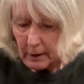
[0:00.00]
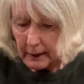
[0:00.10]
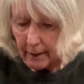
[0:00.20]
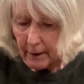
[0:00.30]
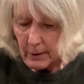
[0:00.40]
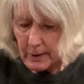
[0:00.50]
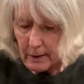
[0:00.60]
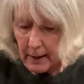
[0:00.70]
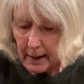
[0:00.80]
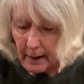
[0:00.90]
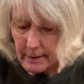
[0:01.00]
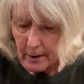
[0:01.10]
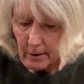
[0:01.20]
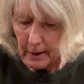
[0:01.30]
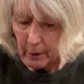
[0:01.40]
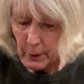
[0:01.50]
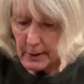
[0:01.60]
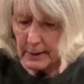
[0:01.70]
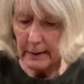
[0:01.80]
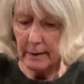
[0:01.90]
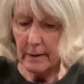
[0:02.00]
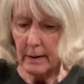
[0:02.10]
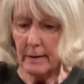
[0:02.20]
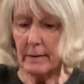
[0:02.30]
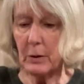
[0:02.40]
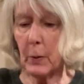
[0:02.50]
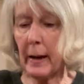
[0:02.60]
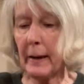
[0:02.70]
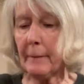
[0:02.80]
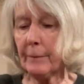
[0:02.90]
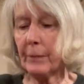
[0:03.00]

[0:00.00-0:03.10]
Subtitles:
Get those in there so they're all sitting square.